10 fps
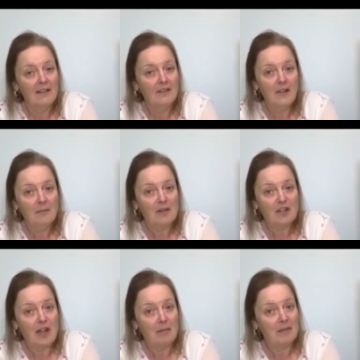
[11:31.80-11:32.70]
much
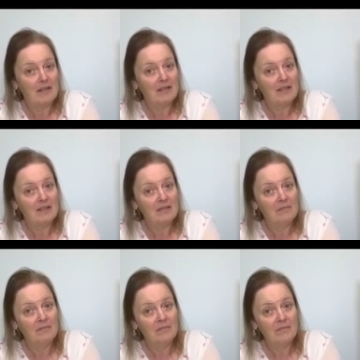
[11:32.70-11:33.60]
happened,
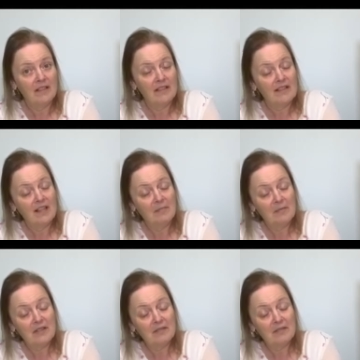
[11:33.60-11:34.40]
except,